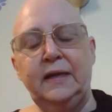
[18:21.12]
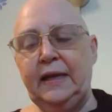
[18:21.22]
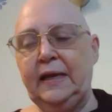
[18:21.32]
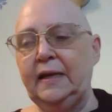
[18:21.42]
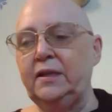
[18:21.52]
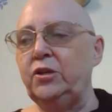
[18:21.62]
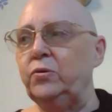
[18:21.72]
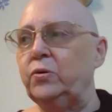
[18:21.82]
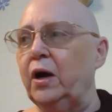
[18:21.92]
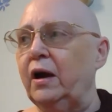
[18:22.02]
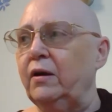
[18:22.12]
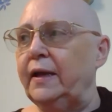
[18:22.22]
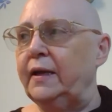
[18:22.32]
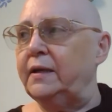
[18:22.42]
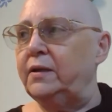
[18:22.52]
And you are
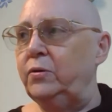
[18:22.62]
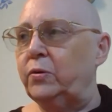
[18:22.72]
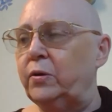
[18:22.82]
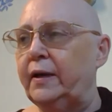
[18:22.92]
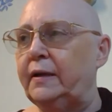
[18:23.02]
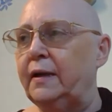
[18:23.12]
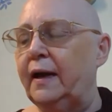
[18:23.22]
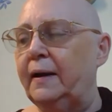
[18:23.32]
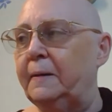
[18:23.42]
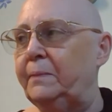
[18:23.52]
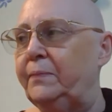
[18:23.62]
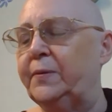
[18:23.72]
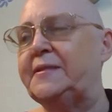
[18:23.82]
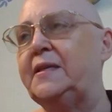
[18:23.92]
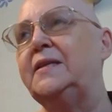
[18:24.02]
ignoring, um,
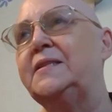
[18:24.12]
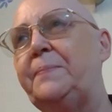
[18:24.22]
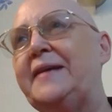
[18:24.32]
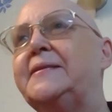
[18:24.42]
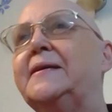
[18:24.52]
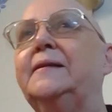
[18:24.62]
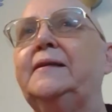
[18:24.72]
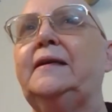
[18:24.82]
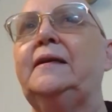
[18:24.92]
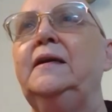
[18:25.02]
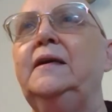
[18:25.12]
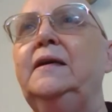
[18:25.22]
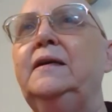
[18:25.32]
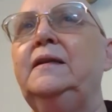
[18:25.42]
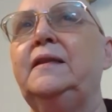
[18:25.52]
we'll see, it's basically
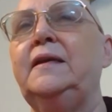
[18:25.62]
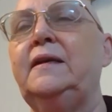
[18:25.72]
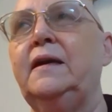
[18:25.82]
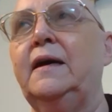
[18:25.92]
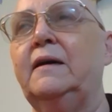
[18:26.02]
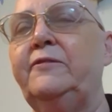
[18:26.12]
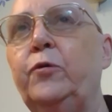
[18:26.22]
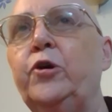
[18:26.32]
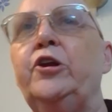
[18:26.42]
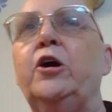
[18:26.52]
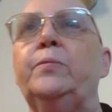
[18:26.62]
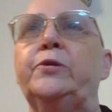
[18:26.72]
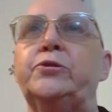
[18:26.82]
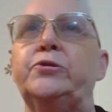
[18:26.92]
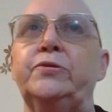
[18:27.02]
the uh, Four
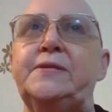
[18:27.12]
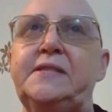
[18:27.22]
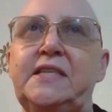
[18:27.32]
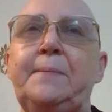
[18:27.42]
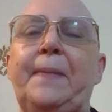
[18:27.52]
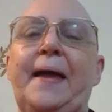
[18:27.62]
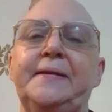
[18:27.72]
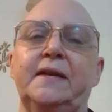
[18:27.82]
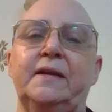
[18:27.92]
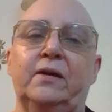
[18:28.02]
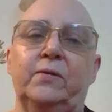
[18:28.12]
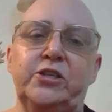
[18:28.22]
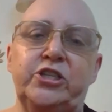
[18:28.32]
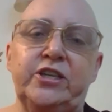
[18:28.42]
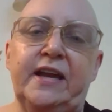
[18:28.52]
Noble Truths, dependent
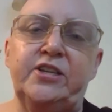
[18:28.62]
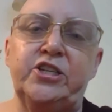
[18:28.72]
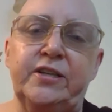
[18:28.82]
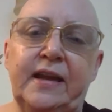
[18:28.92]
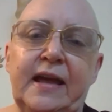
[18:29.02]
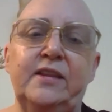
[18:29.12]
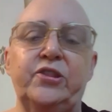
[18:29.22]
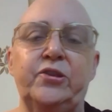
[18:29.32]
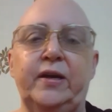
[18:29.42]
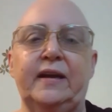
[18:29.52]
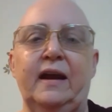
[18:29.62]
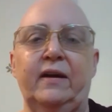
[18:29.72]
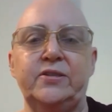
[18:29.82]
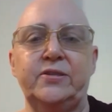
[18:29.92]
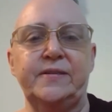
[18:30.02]
origination, and the three
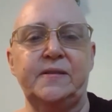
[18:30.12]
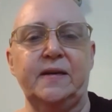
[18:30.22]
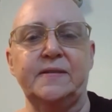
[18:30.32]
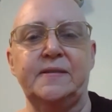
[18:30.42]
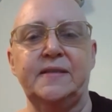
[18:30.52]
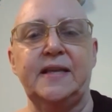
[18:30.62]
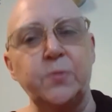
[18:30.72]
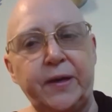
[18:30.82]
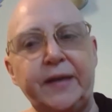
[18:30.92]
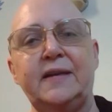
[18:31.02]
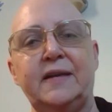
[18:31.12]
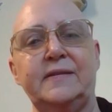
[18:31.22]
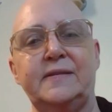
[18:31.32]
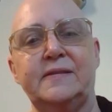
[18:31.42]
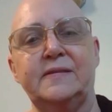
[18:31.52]
characteristics. That's what it
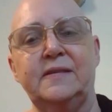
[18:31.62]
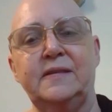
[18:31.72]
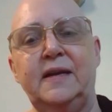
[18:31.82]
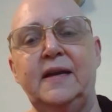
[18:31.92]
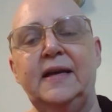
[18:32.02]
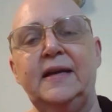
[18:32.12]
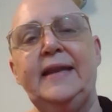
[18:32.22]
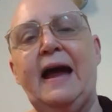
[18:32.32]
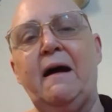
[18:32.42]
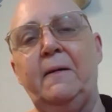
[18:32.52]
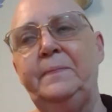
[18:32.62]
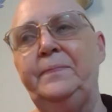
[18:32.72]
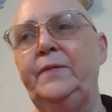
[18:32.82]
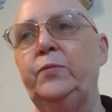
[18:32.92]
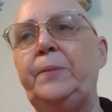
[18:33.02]
is.
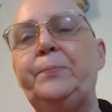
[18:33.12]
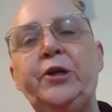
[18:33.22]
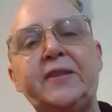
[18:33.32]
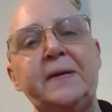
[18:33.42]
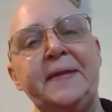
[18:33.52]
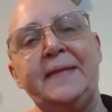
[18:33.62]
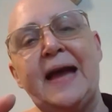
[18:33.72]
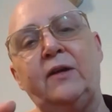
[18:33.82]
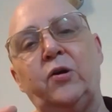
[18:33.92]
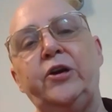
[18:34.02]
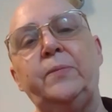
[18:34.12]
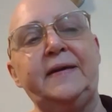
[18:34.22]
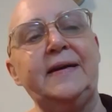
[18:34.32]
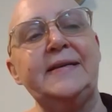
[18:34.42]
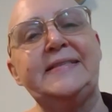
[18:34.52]
Now, we put them in that order
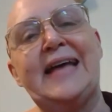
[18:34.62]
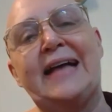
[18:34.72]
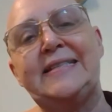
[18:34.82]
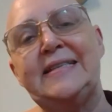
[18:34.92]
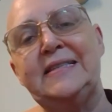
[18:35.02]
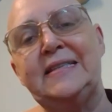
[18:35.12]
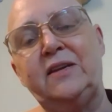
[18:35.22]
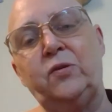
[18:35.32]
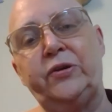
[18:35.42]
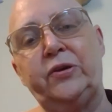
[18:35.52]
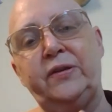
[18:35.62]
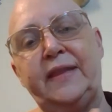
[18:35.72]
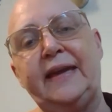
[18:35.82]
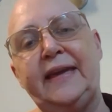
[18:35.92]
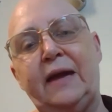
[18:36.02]
because that's in the order
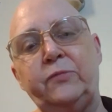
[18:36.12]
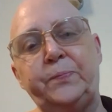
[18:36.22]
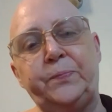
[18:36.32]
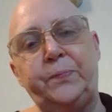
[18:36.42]
they get,